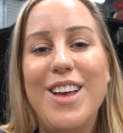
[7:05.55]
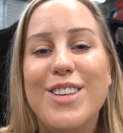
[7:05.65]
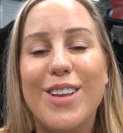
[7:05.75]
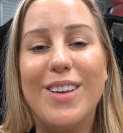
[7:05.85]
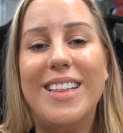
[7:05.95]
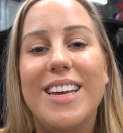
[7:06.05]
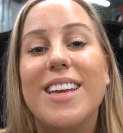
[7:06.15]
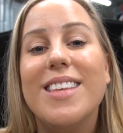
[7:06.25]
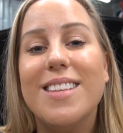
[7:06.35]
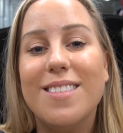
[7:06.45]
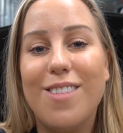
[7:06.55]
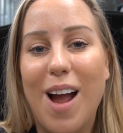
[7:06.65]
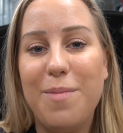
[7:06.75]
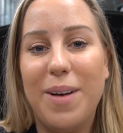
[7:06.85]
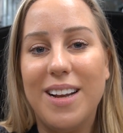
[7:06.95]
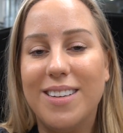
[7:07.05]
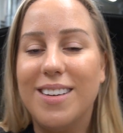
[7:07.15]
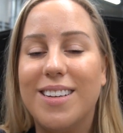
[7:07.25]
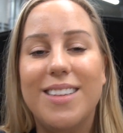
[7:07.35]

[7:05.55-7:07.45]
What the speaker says: So click the subscribe button,